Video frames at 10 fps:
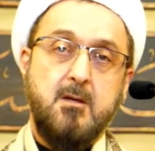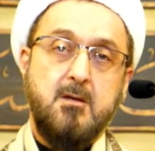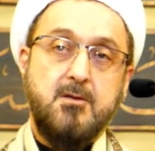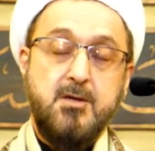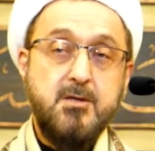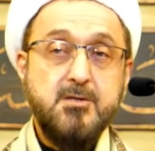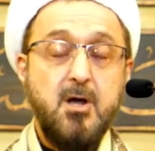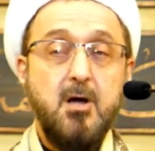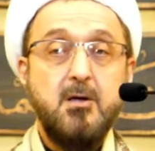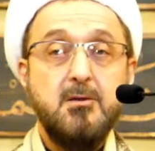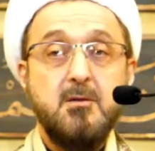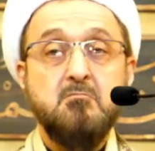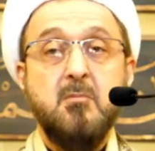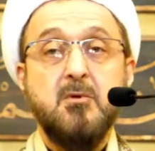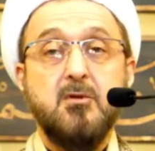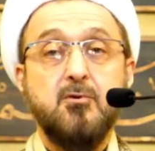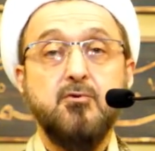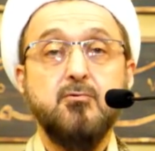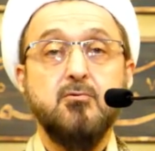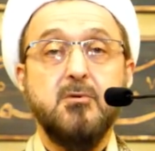These are the
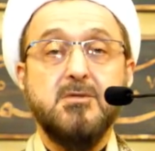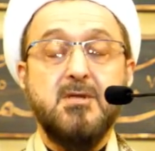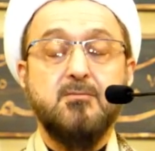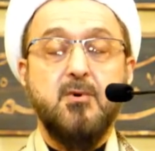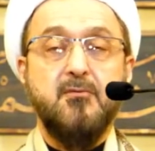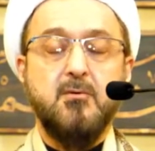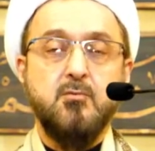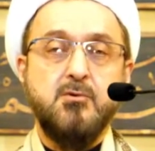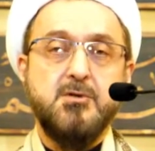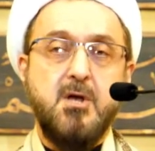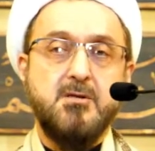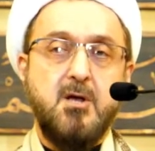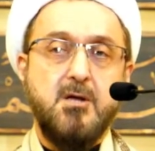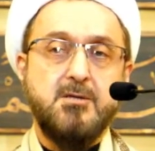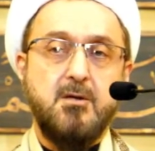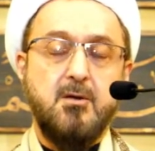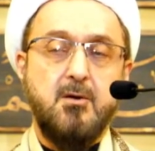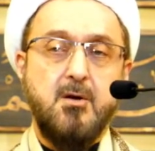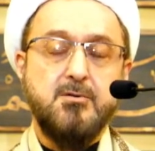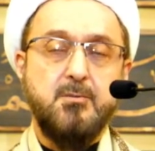tools that Prophet Musa is asking
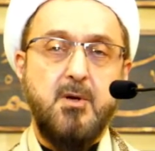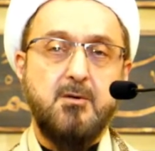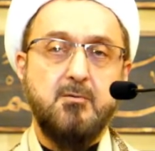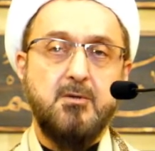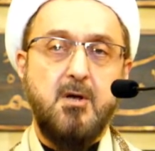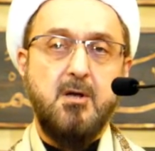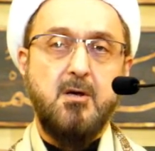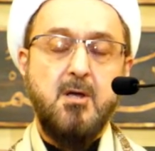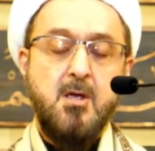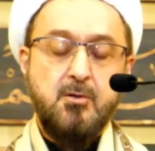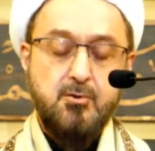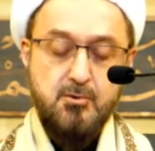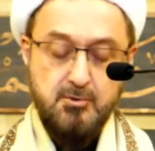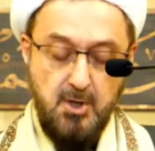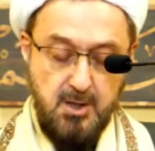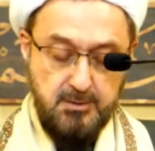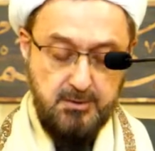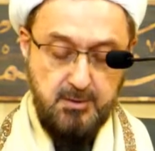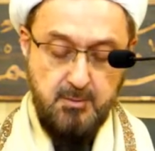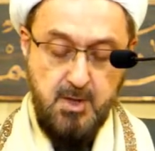Allah subhanahu wa ta'ala to grant
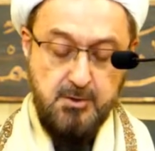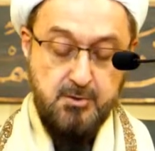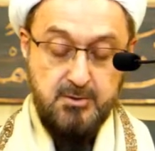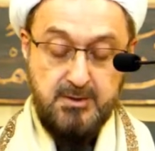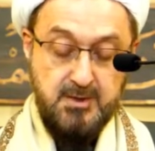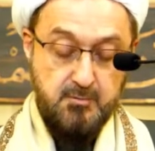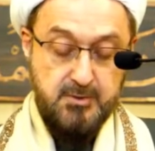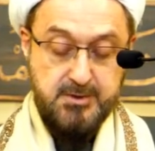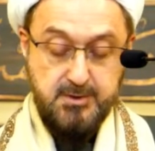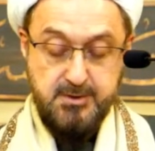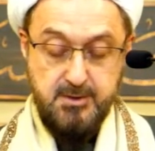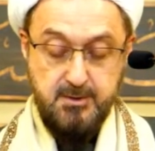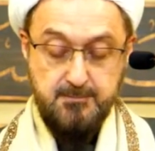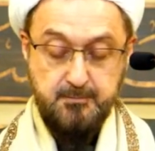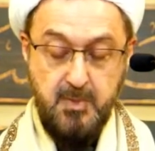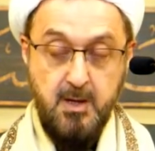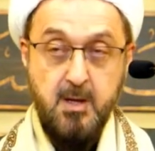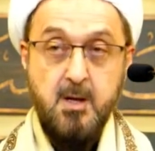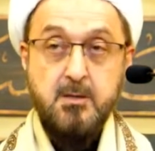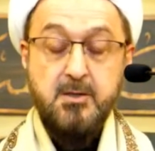him so that he will succeed.
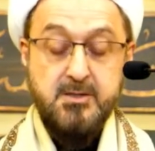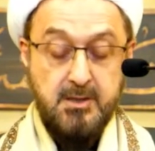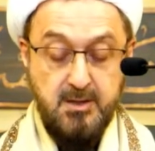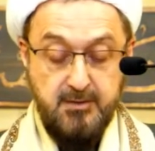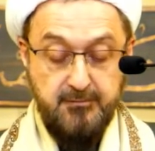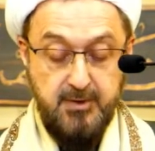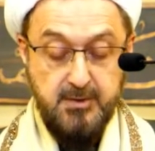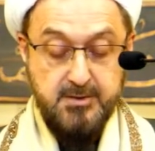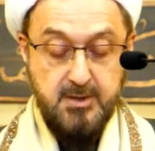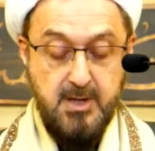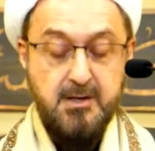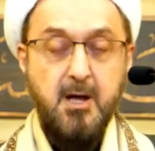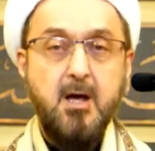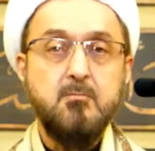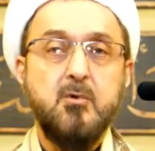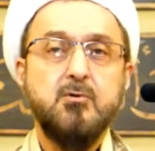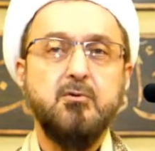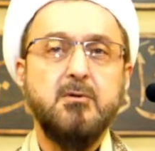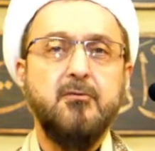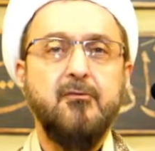There is another verse in An'am
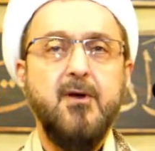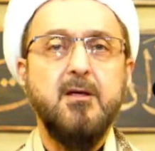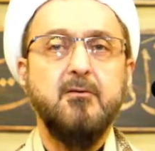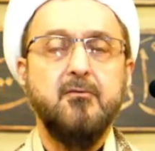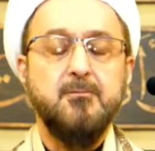125.